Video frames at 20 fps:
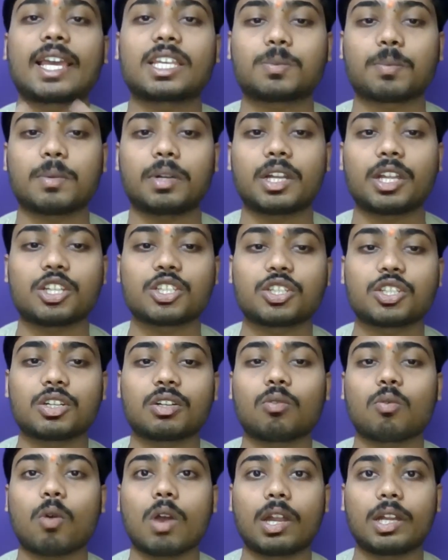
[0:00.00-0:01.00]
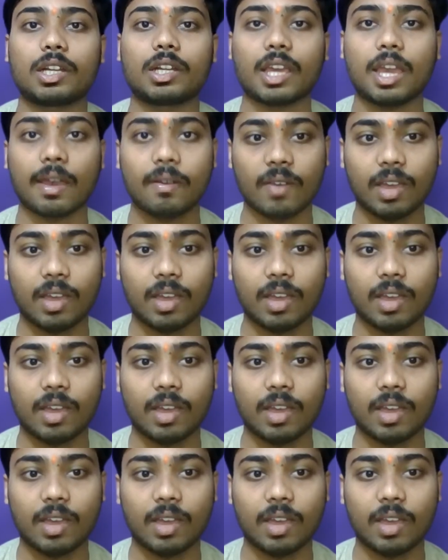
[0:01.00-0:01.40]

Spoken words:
explanation quality